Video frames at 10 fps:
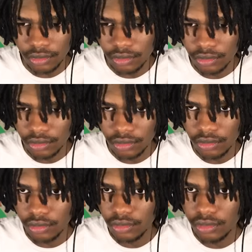
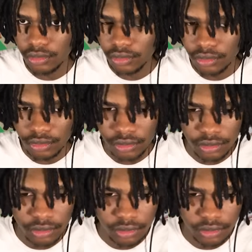Nobody speaks.